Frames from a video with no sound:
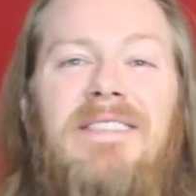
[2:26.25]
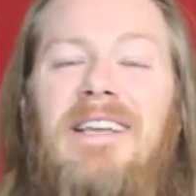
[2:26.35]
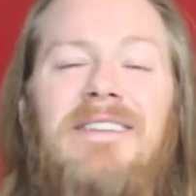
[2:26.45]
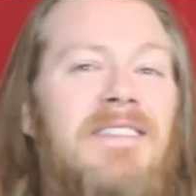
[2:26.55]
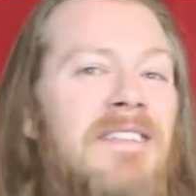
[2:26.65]

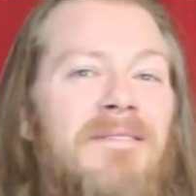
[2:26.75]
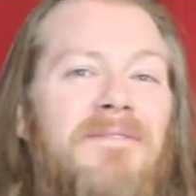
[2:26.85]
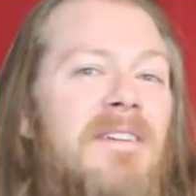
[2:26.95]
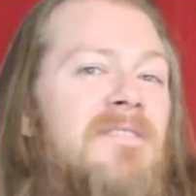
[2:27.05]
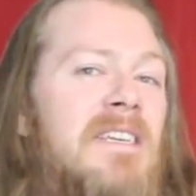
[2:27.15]
dozen,
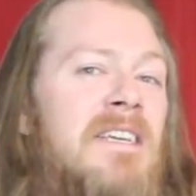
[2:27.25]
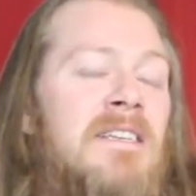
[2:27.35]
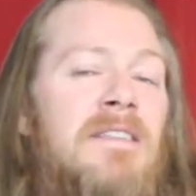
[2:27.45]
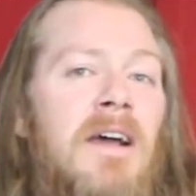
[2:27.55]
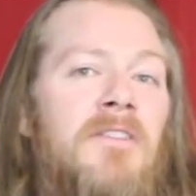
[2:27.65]

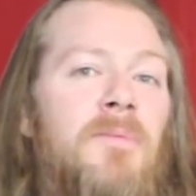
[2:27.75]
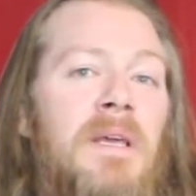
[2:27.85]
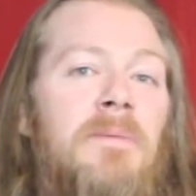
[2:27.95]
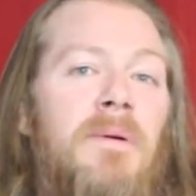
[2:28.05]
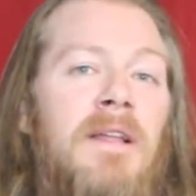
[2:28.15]
15 other
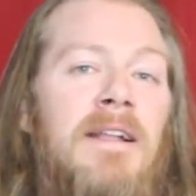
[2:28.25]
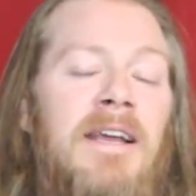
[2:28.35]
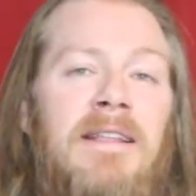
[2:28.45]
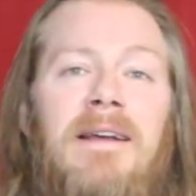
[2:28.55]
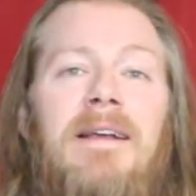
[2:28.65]
people in
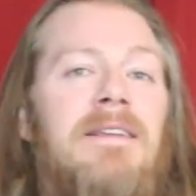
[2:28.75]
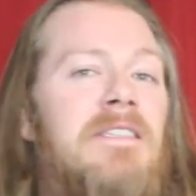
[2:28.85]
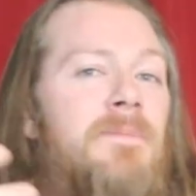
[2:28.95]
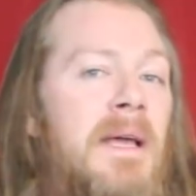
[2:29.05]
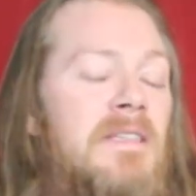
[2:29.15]
it,
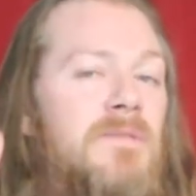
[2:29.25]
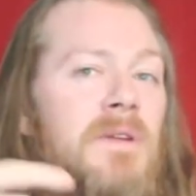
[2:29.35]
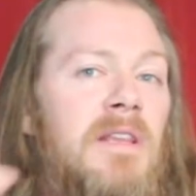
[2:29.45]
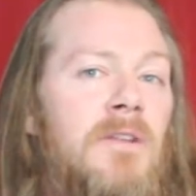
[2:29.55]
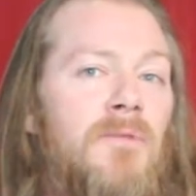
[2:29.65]
spaced
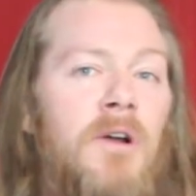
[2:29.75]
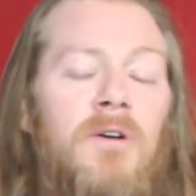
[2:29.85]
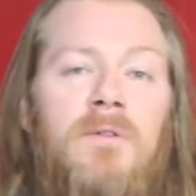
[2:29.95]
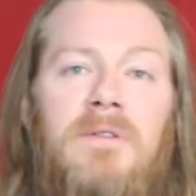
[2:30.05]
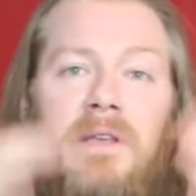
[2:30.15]
within
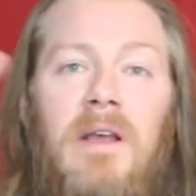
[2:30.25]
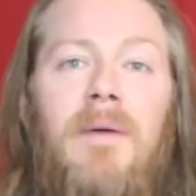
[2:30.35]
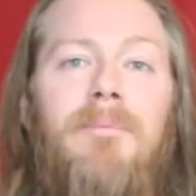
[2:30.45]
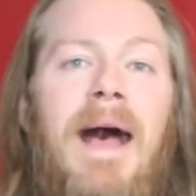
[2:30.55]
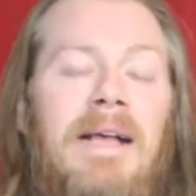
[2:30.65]
rows,
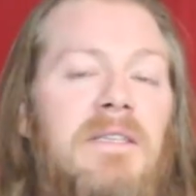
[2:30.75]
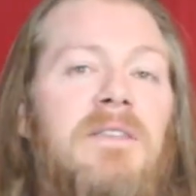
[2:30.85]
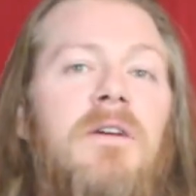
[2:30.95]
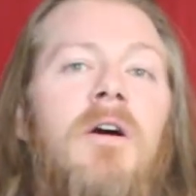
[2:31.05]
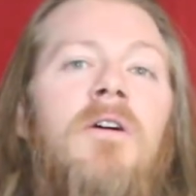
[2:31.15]

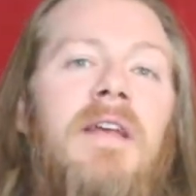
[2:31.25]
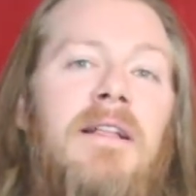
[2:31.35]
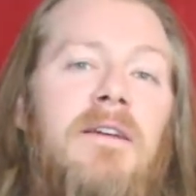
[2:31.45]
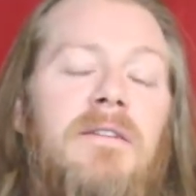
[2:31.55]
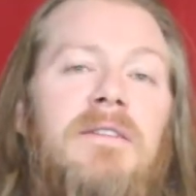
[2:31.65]
masks, all
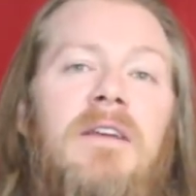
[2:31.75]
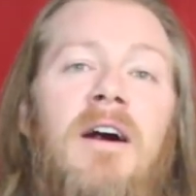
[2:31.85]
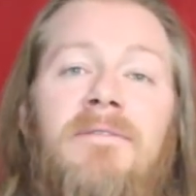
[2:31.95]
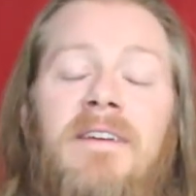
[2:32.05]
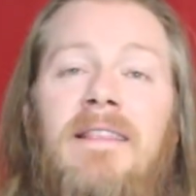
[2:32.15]
that good
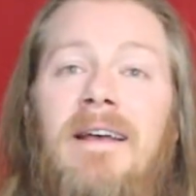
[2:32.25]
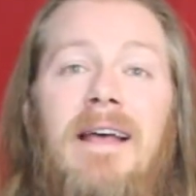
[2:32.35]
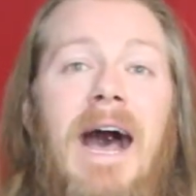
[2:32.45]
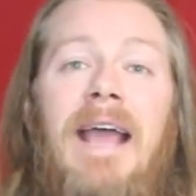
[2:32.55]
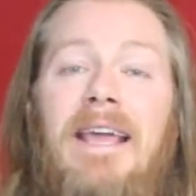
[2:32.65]
stuff, and
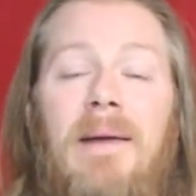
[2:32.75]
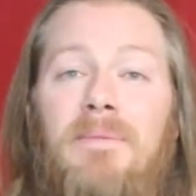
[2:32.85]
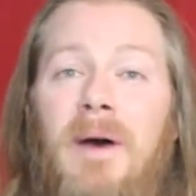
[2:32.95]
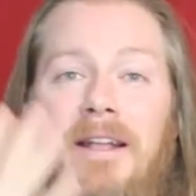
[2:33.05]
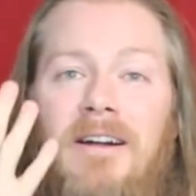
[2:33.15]
I
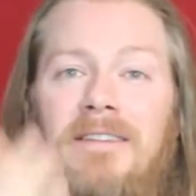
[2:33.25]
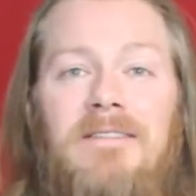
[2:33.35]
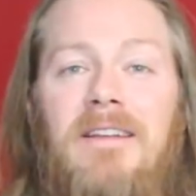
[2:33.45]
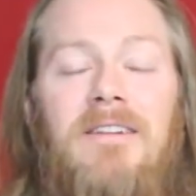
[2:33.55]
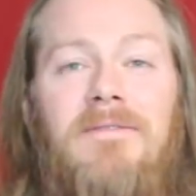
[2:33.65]
kept mine
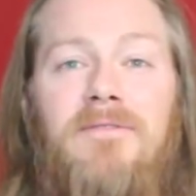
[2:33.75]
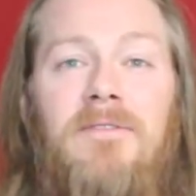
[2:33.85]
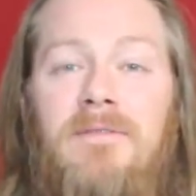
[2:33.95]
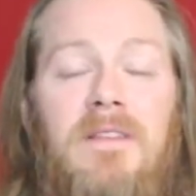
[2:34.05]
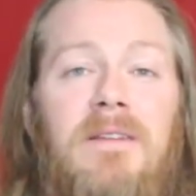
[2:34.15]
on,
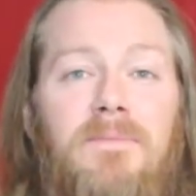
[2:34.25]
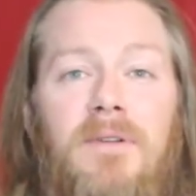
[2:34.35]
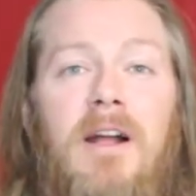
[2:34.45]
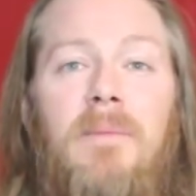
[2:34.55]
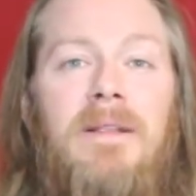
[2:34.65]
for the
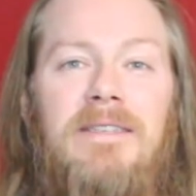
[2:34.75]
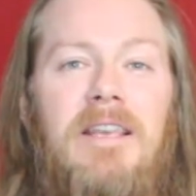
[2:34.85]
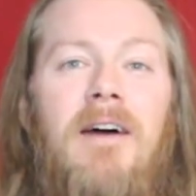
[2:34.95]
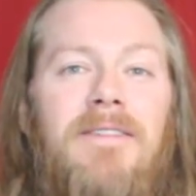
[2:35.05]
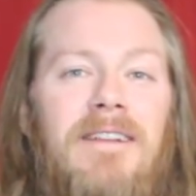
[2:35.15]

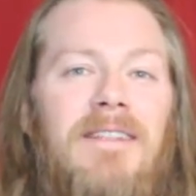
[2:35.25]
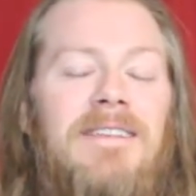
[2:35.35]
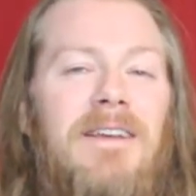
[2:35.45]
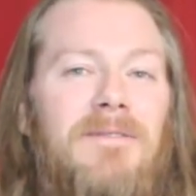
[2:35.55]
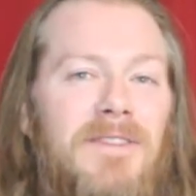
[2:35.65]
predominance of it,
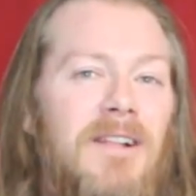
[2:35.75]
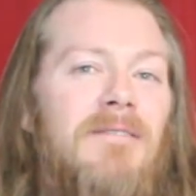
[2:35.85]
unless I was,